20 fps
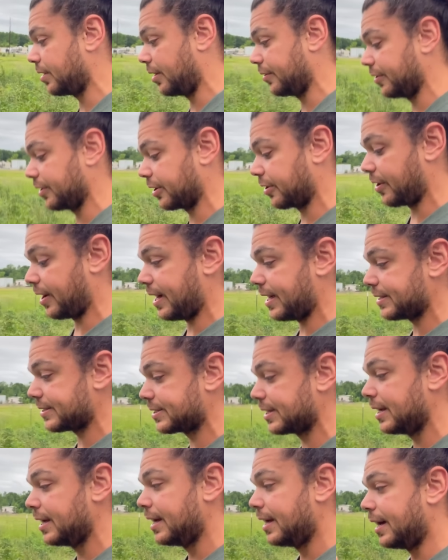their
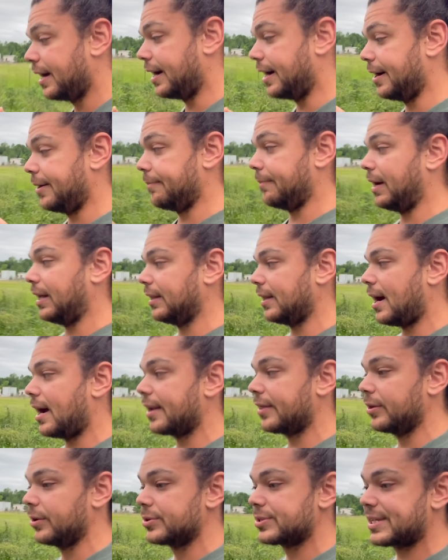grass, a lot
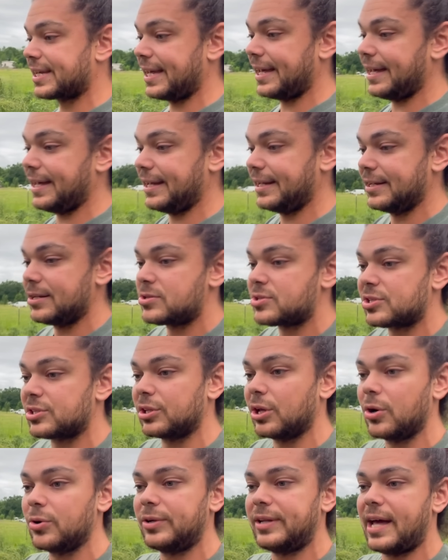of those can
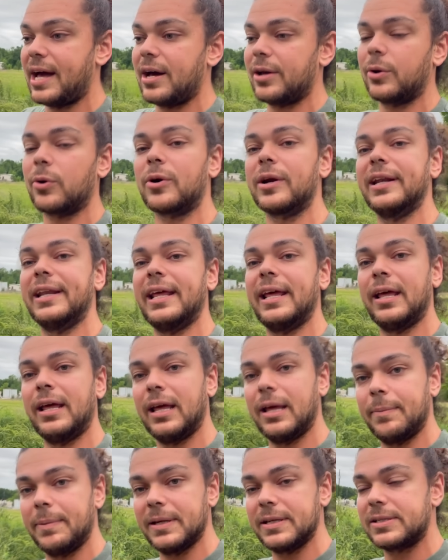slow down or
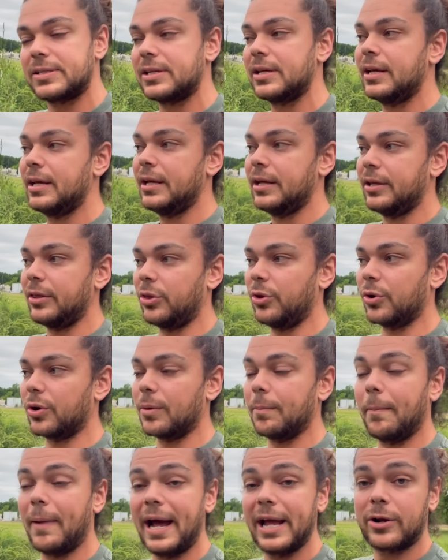inhibit your
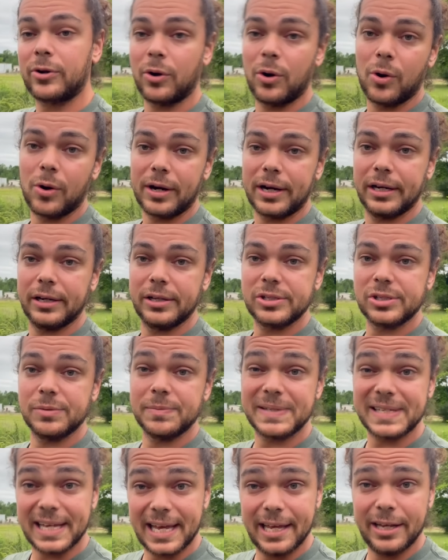
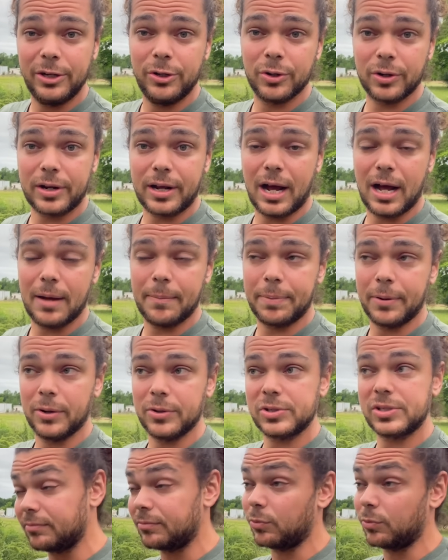microorganisms in your compost.